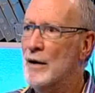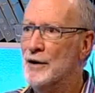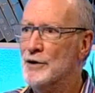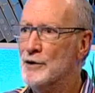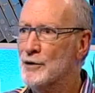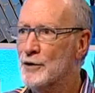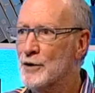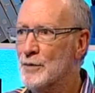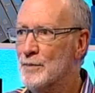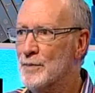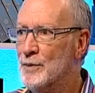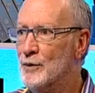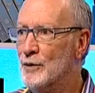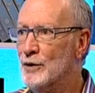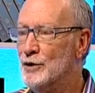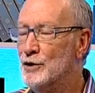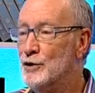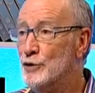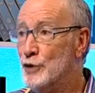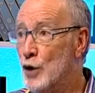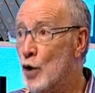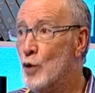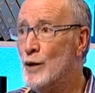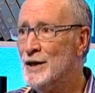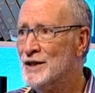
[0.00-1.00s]
on your computer? Do
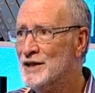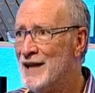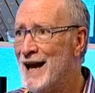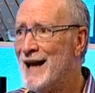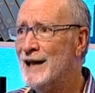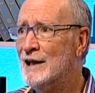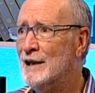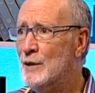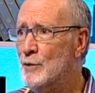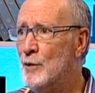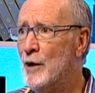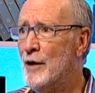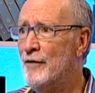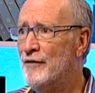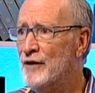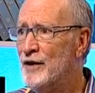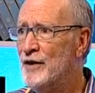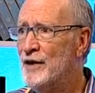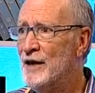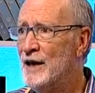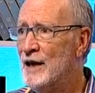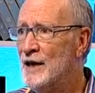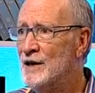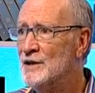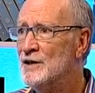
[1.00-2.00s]
you know exactly where
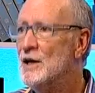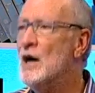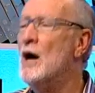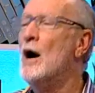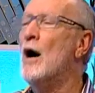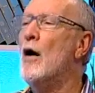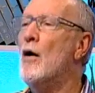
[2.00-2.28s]
everything is?